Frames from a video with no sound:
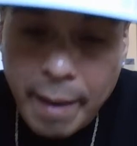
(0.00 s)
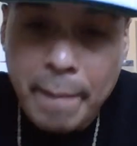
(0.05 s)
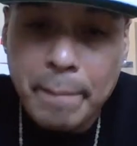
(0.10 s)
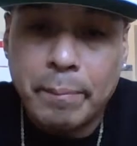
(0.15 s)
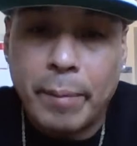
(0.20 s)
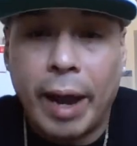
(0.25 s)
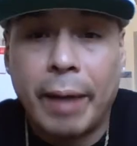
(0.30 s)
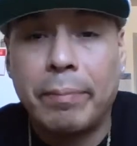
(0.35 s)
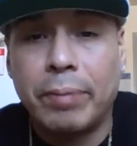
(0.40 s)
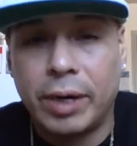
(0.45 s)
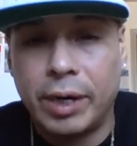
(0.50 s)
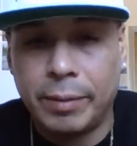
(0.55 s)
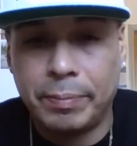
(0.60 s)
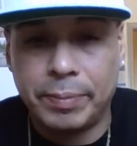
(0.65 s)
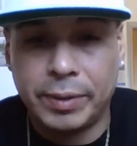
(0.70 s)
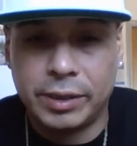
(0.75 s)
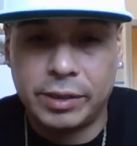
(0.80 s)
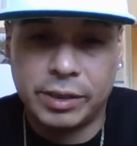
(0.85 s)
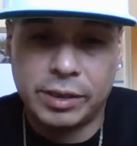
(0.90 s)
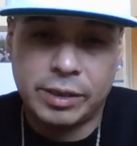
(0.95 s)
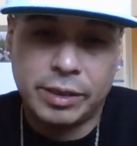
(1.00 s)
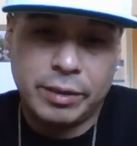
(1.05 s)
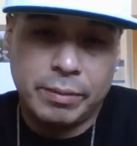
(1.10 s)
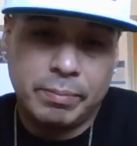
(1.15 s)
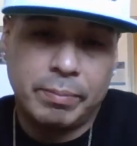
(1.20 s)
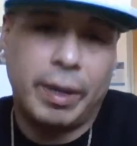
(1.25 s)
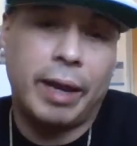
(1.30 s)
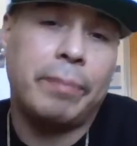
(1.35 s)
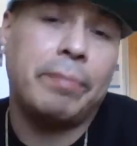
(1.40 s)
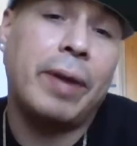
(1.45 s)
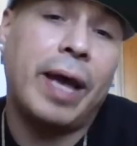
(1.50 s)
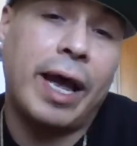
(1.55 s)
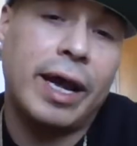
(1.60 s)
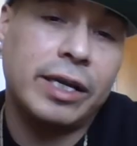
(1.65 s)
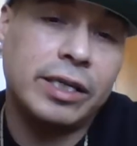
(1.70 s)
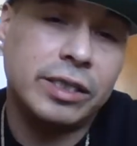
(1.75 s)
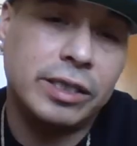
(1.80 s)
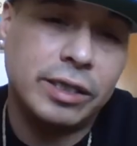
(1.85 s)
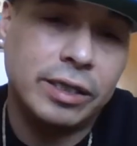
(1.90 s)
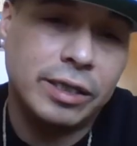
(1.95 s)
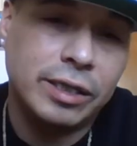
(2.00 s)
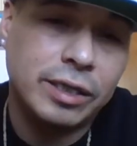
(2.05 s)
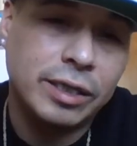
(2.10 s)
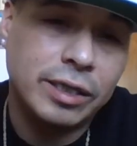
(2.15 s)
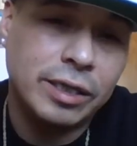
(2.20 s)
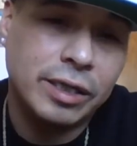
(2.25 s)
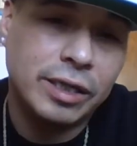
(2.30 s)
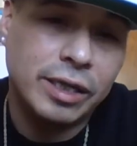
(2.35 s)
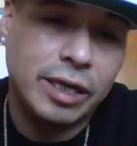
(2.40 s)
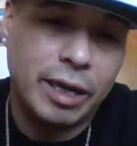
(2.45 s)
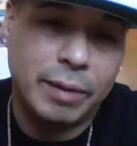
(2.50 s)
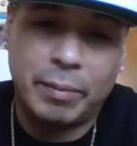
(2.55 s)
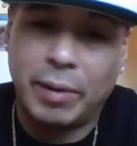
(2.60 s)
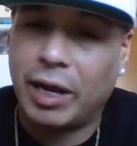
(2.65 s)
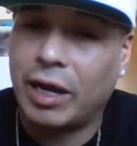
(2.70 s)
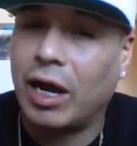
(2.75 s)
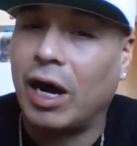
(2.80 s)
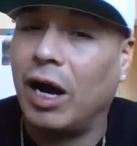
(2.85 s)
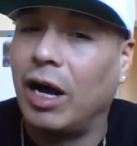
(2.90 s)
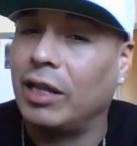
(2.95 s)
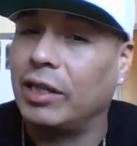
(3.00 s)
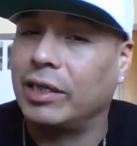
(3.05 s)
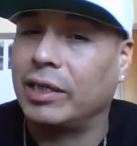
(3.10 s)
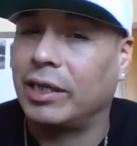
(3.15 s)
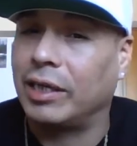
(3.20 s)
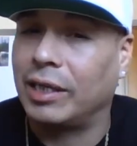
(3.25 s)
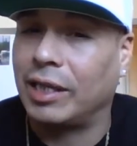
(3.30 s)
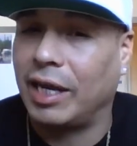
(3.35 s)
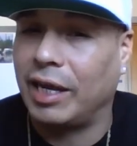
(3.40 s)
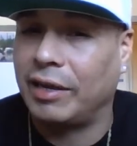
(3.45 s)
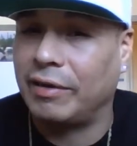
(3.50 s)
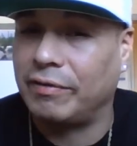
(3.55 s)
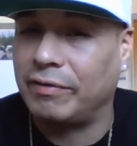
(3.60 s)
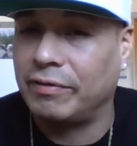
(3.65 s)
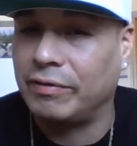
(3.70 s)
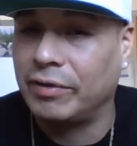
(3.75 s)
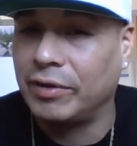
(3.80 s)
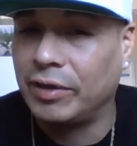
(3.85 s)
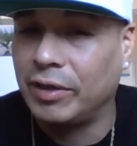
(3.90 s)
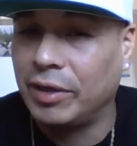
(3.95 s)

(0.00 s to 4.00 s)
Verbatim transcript: my purpose, my passion, and my calling in life,